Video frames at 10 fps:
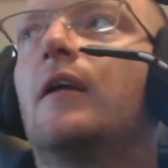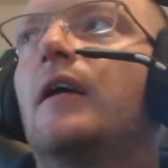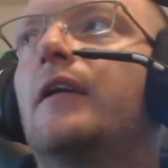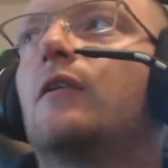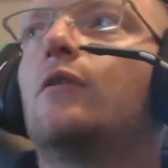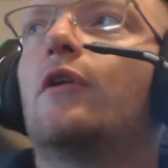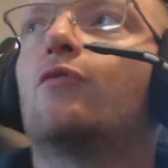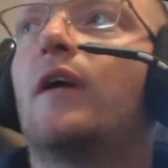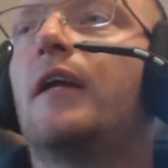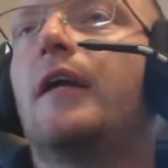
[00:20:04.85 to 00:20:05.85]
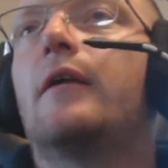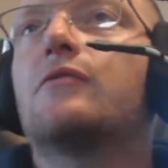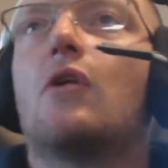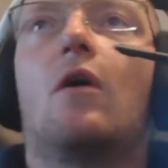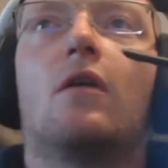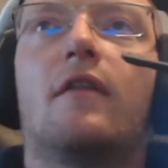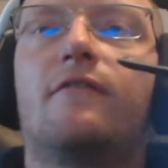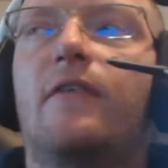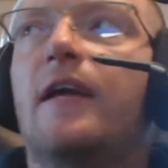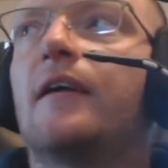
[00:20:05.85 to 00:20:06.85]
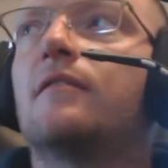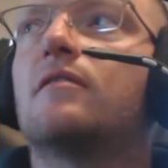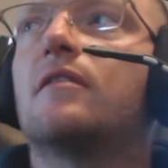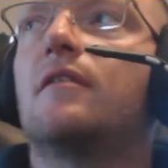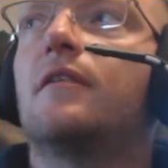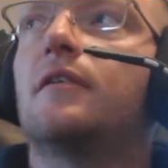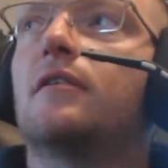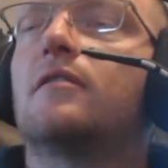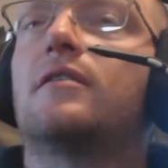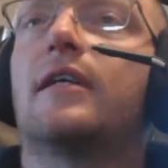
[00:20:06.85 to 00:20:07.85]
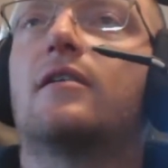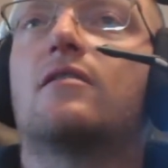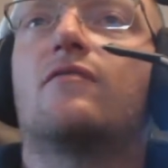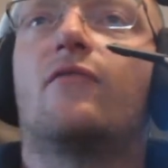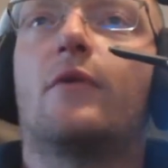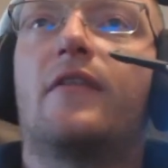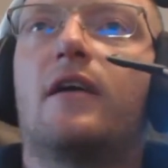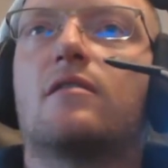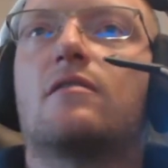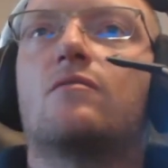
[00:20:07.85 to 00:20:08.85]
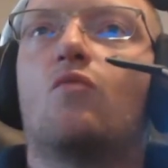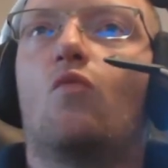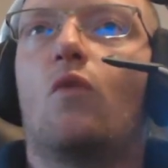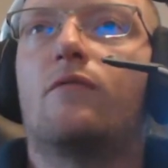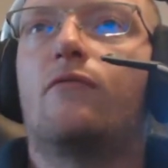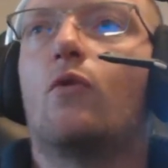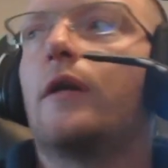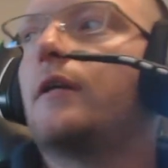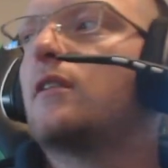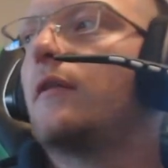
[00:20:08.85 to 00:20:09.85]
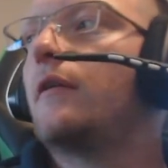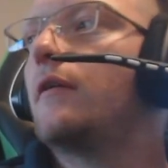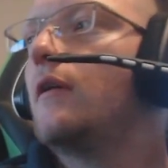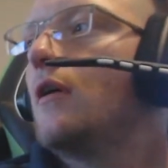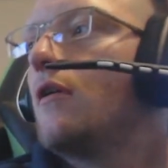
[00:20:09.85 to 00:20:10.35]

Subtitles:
That included the radiators, all of the fans, the six 3140s and the